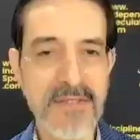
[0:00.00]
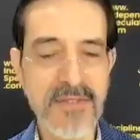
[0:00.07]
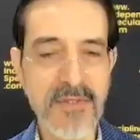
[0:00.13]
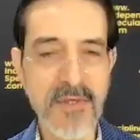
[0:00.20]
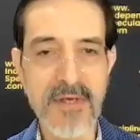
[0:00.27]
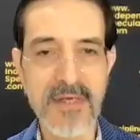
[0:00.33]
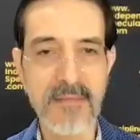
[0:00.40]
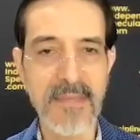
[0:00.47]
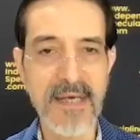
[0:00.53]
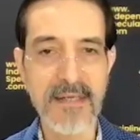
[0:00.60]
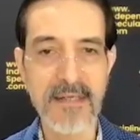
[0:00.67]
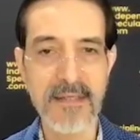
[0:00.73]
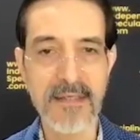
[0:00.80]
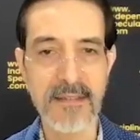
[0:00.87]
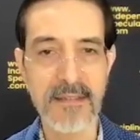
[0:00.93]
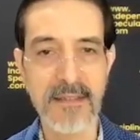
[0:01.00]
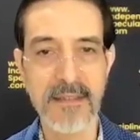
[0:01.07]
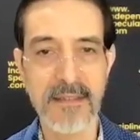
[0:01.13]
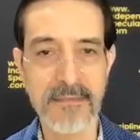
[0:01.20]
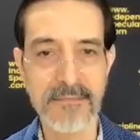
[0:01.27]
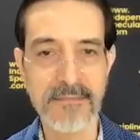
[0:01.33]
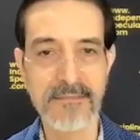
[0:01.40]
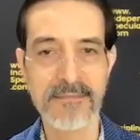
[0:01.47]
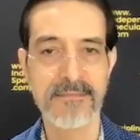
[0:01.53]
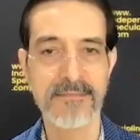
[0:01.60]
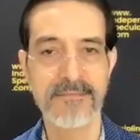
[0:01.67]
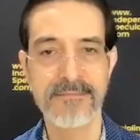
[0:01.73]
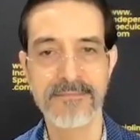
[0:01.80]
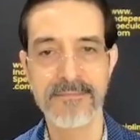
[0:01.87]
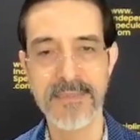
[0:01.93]
this talk about a
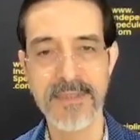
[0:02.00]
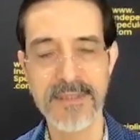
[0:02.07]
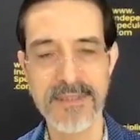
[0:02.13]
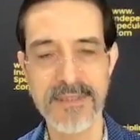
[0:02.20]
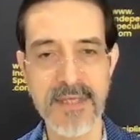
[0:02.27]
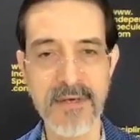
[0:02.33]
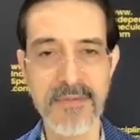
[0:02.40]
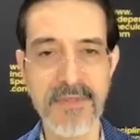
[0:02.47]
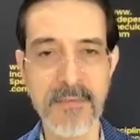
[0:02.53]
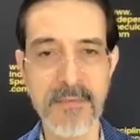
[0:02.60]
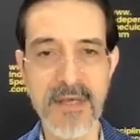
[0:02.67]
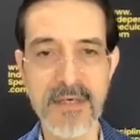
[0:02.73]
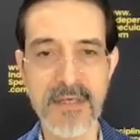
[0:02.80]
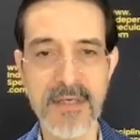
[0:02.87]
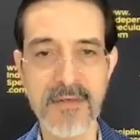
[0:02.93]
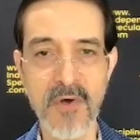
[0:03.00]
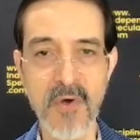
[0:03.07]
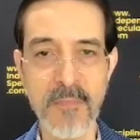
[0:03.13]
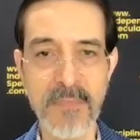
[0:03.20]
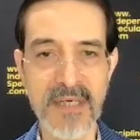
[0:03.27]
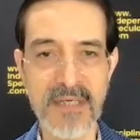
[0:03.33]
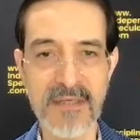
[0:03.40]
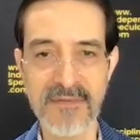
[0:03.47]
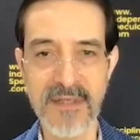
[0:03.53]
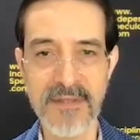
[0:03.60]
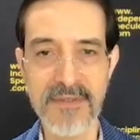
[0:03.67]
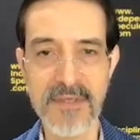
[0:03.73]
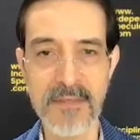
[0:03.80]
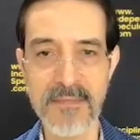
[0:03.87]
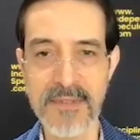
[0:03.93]
South American OPEC of
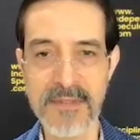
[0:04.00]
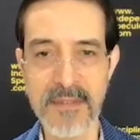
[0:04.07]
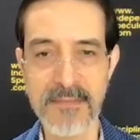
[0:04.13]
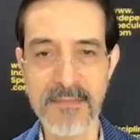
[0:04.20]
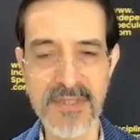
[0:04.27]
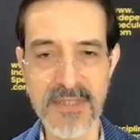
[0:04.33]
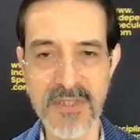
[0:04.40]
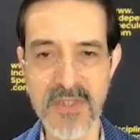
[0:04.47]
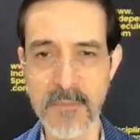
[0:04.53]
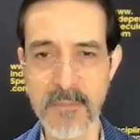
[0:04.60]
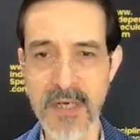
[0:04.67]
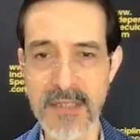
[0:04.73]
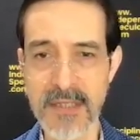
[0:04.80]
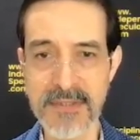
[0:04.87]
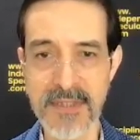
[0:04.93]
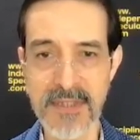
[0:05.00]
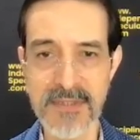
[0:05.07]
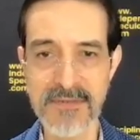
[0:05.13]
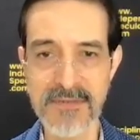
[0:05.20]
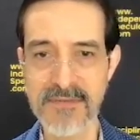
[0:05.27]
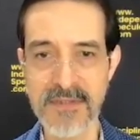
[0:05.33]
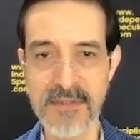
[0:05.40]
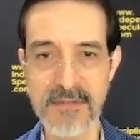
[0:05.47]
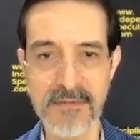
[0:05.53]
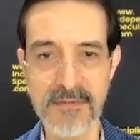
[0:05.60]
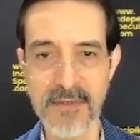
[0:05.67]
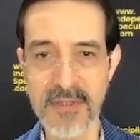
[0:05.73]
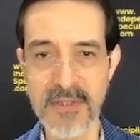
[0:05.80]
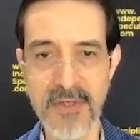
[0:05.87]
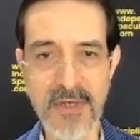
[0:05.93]
lithium? I mean, is that just politics to
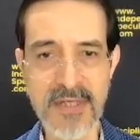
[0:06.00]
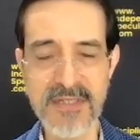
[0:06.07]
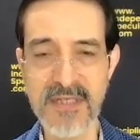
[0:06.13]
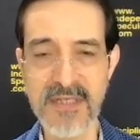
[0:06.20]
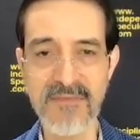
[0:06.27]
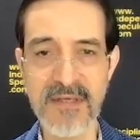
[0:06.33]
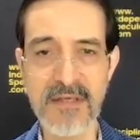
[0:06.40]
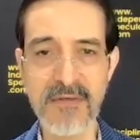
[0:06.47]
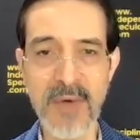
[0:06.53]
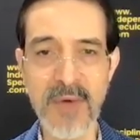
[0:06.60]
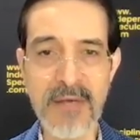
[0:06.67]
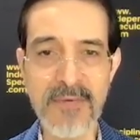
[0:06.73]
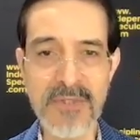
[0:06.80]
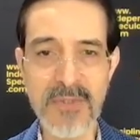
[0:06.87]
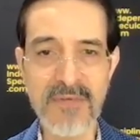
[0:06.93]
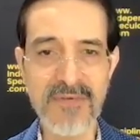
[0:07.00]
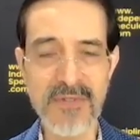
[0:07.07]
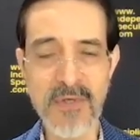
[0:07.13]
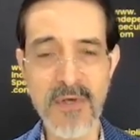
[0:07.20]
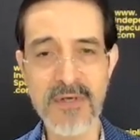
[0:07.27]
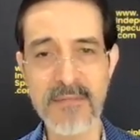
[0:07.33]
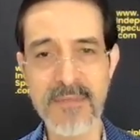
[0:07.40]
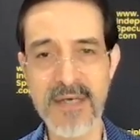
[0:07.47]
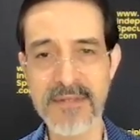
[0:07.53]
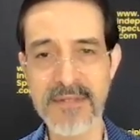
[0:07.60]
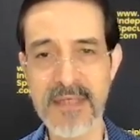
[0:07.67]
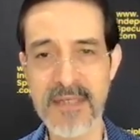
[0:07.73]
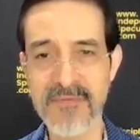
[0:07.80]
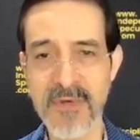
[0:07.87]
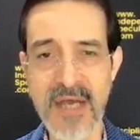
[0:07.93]
look good on TV, or why would you even talk about
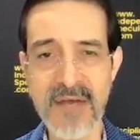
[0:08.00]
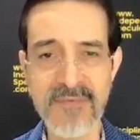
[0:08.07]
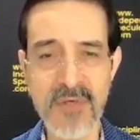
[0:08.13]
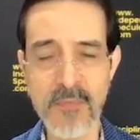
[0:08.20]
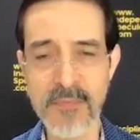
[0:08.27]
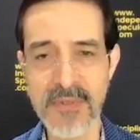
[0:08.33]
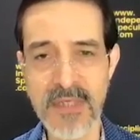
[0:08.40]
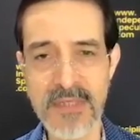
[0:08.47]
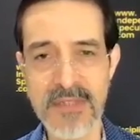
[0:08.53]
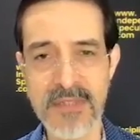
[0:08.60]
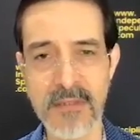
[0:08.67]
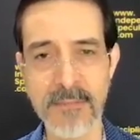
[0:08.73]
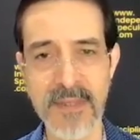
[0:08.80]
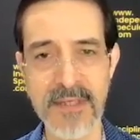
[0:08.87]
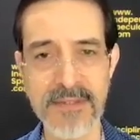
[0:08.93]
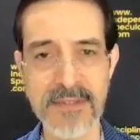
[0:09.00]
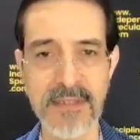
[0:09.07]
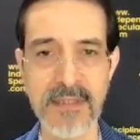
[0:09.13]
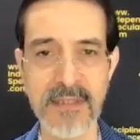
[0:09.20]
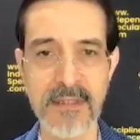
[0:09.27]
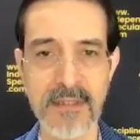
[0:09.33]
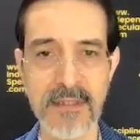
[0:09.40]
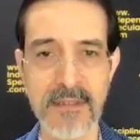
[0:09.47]
that if you have no production capacity?